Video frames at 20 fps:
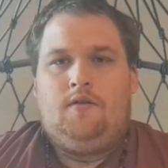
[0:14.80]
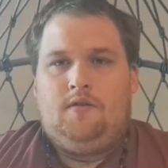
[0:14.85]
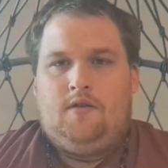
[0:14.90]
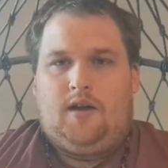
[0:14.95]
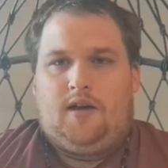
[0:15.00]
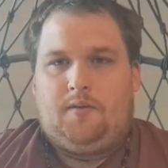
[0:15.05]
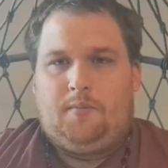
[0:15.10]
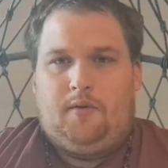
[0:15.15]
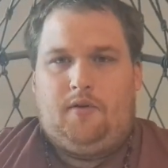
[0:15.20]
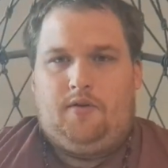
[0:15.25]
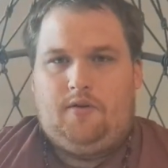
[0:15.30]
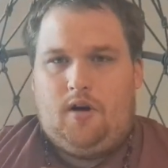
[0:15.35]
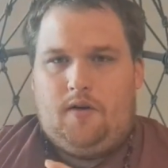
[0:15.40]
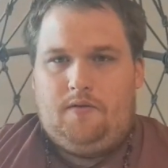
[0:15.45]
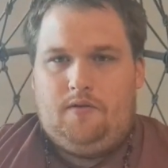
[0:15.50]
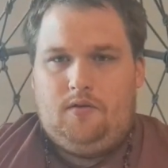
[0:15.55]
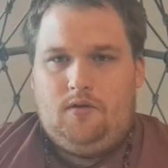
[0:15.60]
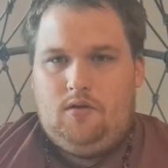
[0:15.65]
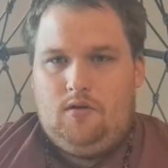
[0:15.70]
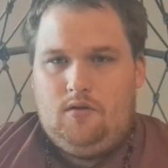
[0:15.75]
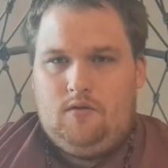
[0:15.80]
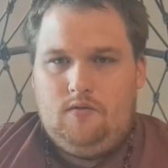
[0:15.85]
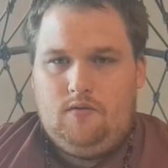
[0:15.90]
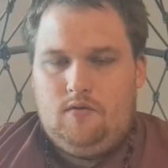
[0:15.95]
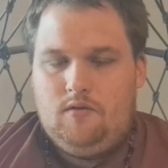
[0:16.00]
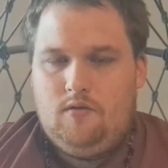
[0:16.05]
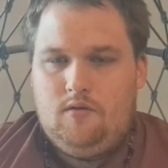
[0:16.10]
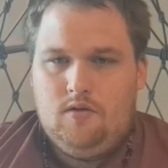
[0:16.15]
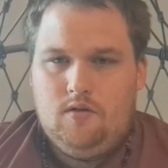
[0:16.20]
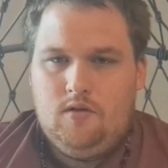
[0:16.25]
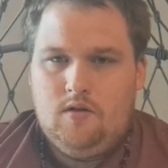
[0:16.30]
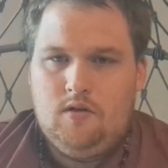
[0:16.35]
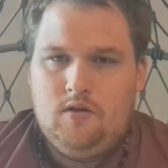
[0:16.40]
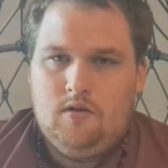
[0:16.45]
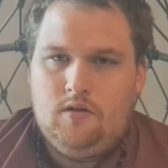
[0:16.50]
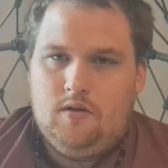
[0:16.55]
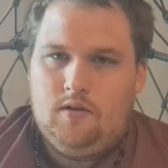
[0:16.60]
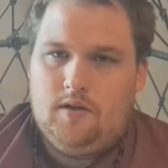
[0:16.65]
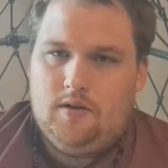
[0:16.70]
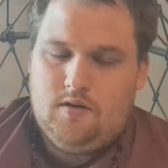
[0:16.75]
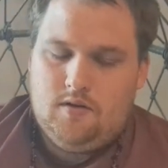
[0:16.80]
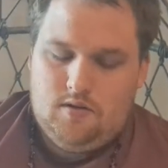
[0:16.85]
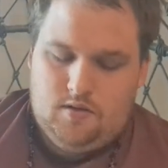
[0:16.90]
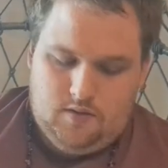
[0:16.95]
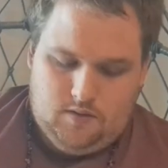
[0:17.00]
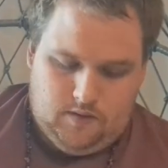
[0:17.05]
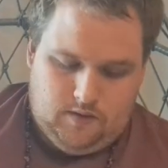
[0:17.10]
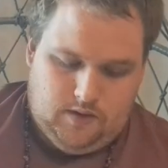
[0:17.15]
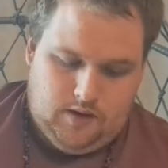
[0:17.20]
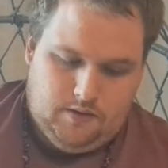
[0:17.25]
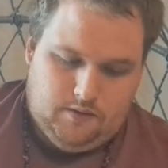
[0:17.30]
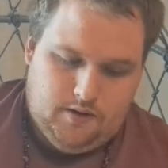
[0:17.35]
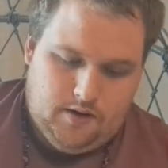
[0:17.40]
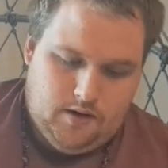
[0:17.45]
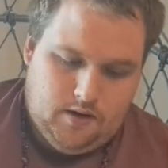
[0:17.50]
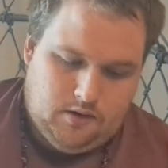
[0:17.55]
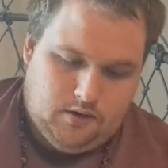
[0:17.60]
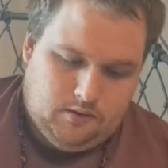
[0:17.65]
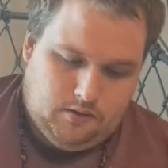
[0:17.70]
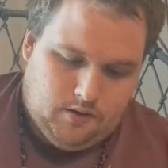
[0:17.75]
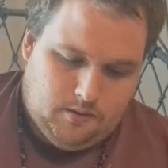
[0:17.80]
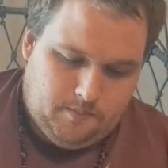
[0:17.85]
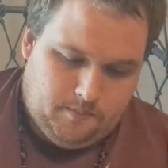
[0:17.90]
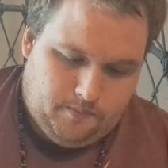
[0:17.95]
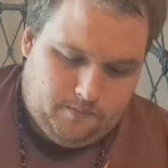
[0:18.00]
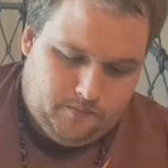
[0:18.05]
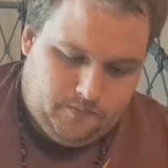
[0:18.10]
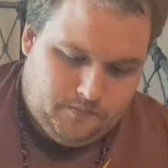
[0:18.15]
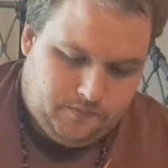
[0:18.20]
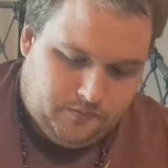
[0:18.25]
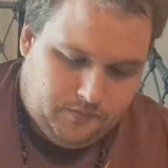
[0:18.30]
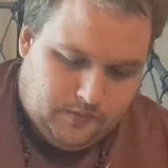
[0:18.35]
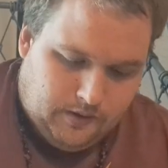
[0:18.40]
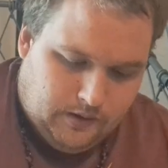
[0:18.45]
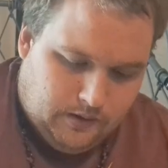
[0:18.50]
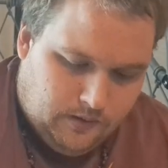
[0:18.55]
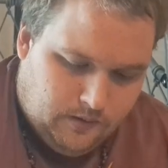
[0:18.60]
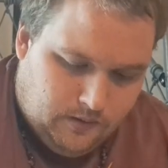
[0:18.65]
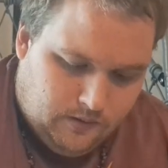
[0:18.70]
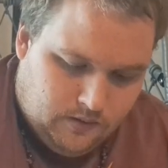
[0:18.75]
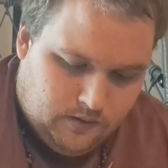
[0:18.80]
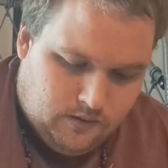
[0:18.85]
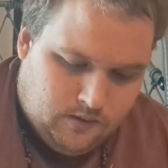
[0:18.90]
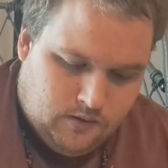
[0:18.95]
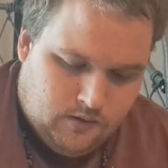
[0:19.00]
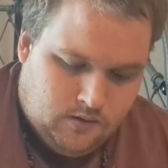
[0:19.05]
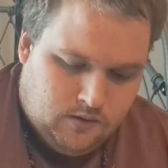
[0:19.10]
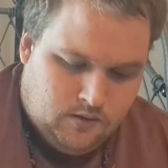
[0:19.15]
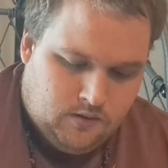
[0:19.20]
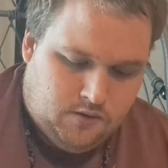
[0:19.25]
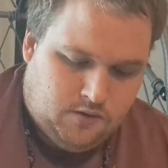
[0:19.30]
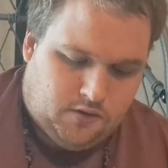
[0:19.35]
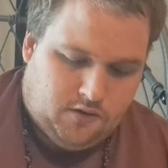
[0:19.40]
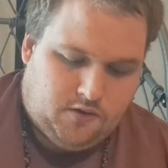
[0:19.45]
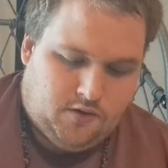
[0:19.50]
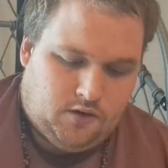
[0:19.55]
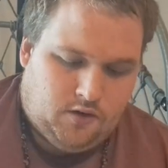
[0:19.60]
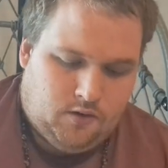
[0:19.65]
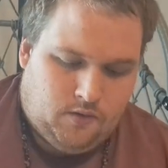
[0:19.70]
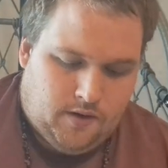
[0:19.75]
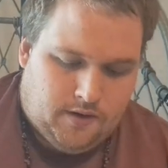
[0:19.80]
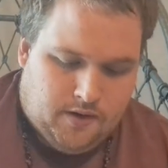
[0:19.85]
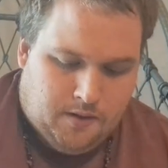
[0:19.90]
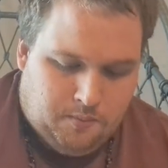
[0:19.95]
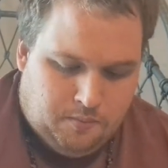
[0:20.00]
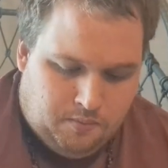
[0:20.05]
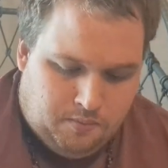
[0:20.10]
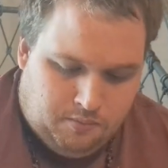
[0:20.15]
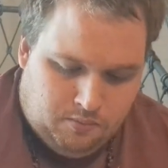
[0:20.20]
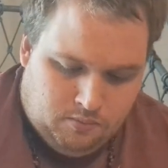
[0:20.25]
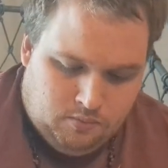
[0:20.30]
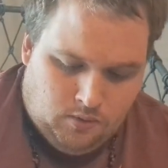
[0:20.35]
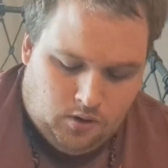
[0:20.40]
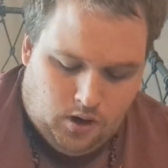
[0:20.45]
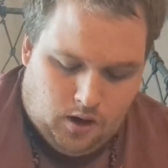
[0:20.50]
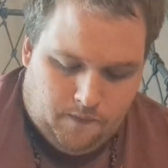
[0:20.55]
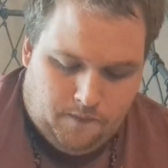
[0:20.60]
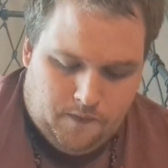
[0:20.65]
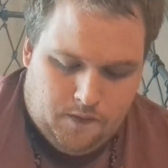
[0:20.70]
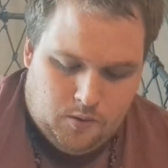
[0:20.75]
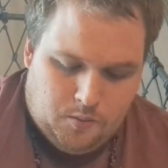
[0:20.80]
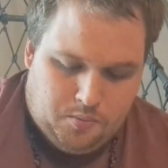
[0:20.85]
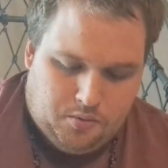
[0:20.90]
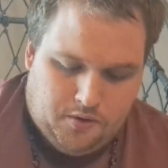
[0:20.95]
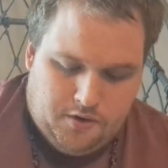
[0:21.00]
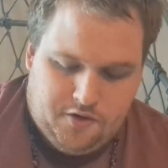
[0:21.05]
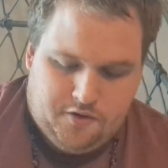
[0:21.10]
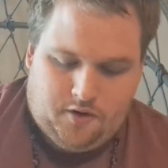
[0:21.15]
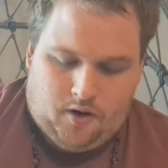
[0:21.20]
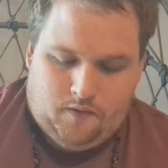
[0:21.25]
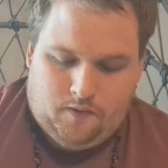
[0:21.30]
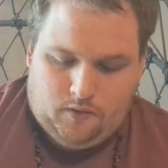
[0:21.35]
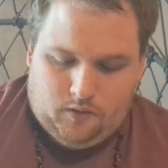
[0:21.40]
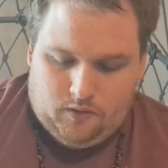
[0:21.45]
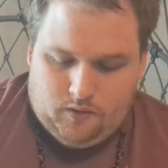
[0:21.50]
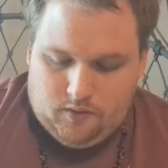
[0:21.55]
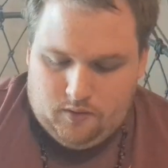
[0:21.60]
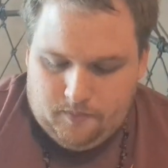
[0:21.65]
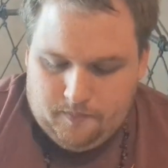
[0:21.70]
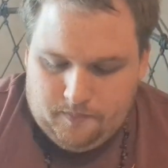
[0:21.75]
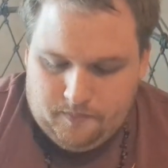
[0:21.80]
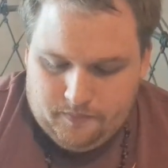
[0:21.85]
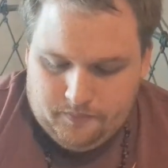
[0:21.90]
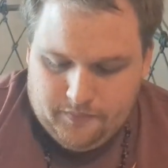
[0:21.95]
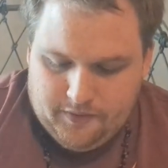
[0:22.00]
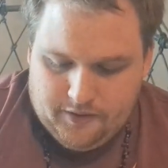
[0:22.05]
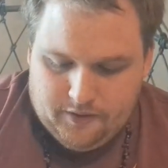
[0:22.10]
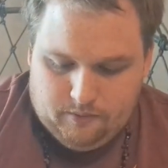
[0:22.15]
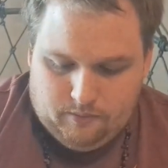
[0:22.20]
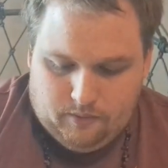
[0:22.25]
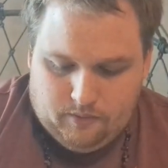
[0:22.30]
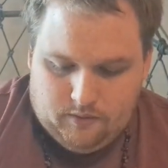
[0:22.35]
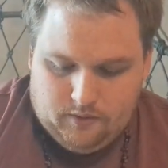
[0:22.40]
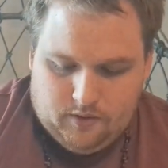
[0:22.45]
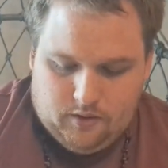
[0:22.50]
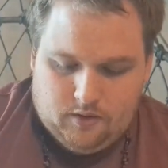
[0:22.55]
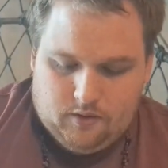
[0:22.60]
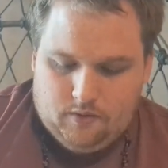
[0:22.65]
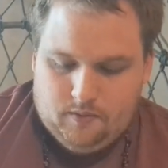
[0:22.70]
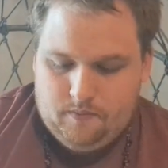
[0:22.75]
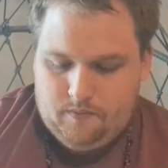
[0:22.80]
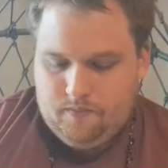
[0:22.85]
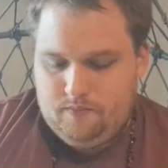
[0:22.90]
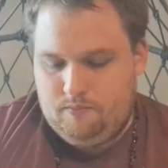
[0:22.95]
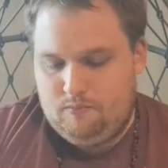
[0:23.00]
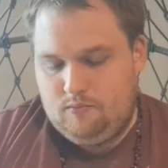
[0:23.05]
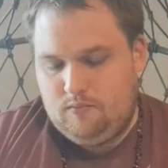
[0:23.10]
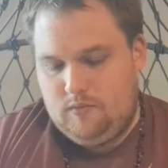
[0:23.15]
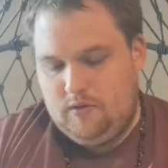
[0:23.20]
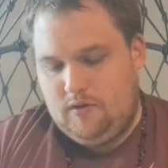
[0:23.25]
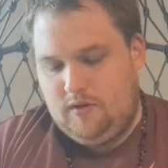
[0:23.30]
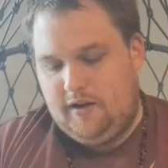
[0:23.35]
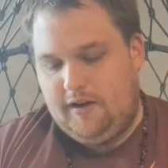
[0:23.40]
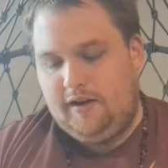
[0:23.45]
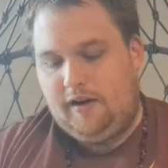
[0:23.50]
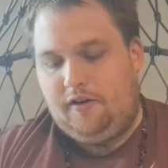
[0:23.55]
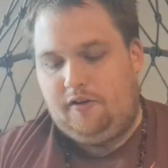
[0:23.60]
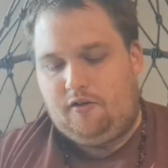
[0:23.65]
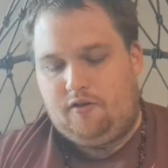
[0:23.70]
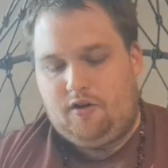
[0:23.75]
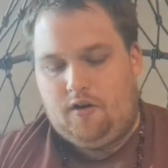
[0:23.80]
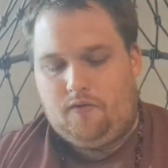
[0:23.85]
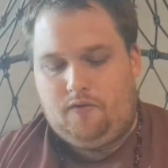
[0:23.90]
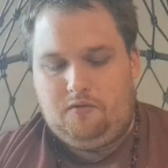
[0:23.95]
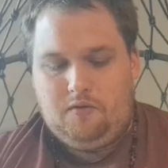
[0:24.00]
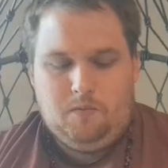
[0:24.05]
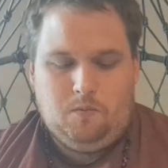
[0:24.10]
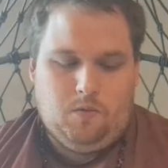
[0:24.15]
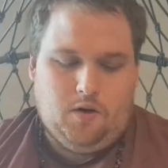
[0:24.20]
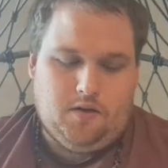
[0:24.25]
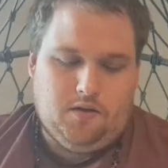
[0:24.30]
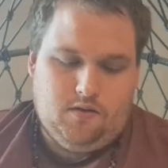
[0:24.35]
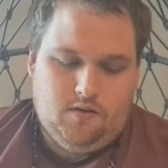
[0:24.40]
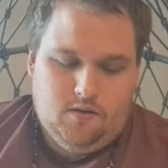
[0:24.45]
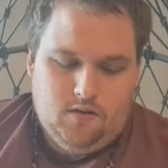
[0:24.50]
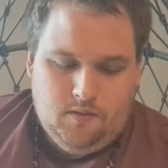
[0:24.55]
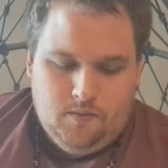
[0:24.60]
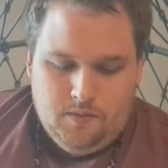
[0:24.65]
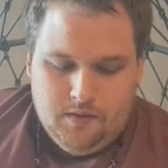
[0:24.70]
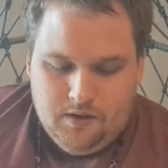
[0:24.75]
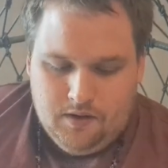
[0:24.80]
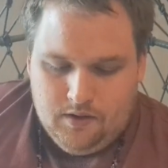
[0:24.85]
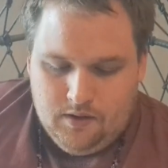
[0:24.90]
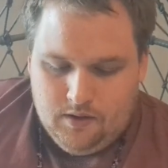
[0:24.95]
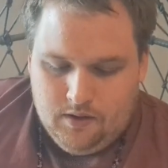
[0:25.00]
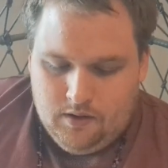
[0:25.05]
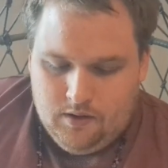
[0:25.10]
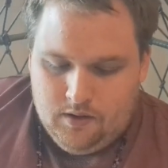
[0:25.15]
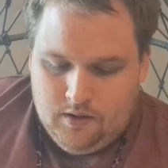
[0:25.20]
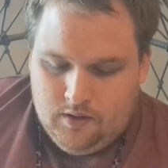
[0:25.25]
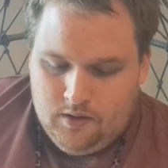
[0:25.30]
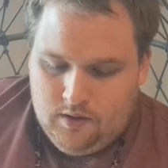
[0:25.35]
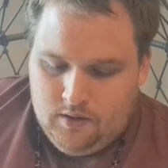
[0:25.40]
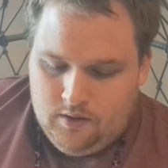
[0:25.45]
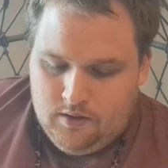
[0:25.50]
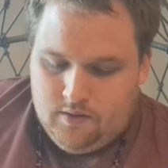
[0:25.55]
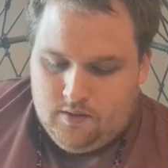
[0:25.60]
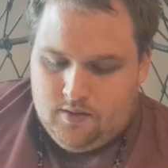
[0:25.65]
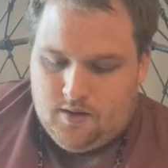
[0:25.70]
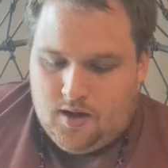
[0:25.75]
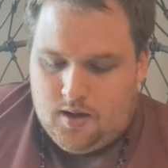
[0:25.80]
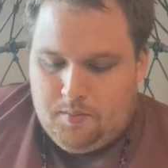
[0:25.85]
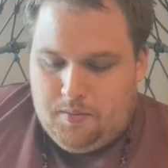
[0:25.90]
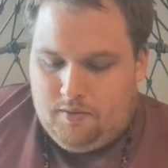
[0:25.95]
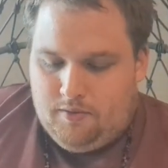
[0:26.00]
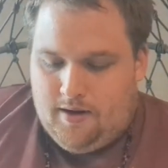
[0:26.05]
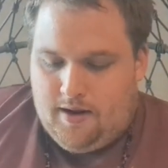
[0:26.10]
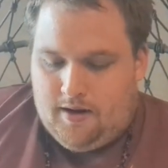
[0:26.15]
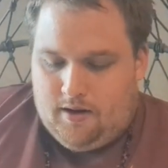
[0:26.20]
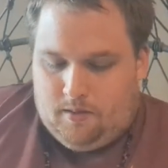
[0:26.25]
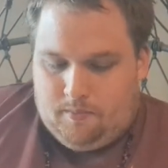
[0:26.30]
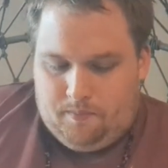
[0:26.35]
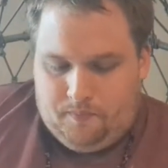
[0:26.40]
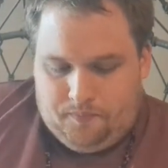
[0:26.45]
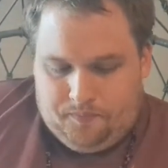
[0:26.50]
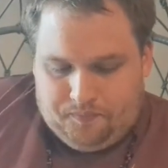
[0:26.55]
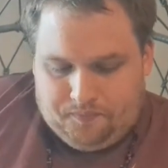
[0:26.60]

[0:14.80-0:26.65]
deck's been shuffled, and let's get right into it. Just so you know, I did a few pre-shuffles, as well, I didn't just shuffle it once. It's gotta be random.